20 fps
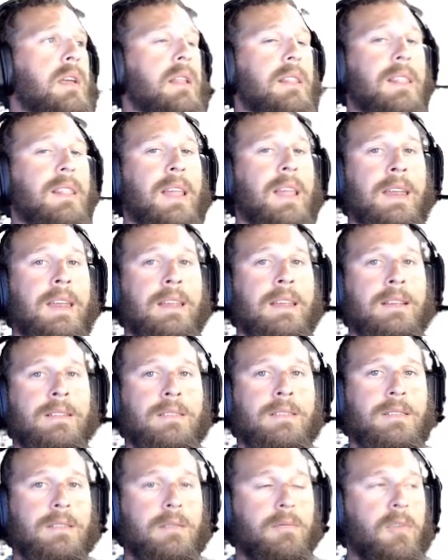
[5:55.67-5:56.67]

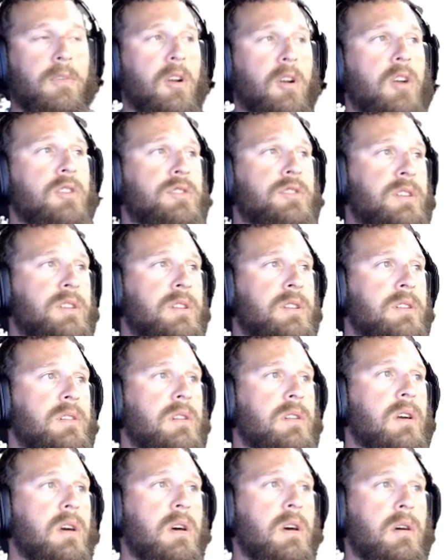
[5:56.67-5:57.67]
latest version
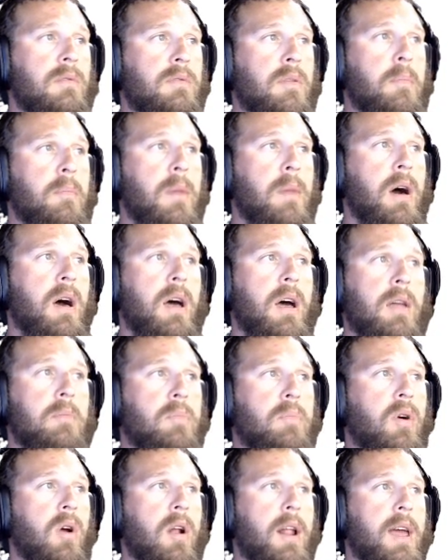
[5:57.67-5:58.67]
of the mod,
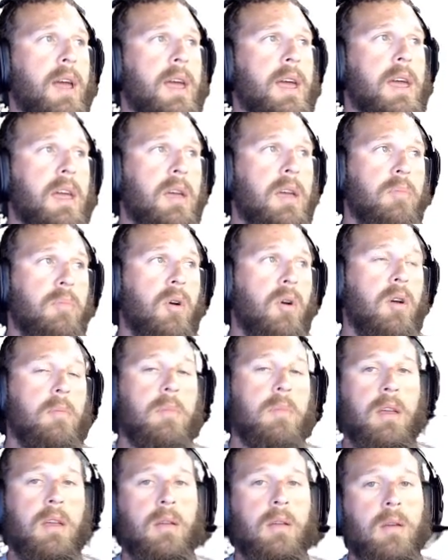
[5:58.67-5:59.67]
part A and part
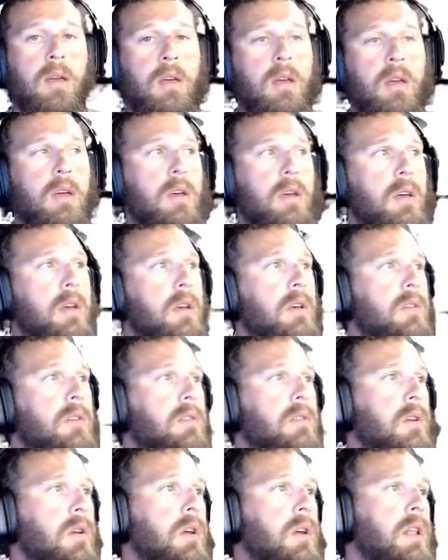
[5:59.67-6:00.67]
B.
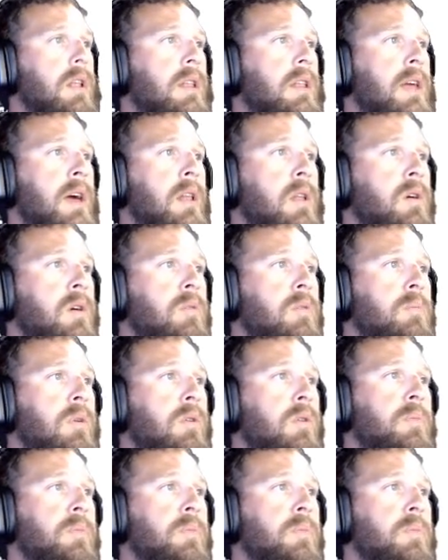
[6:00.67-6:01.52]
So you're going to download both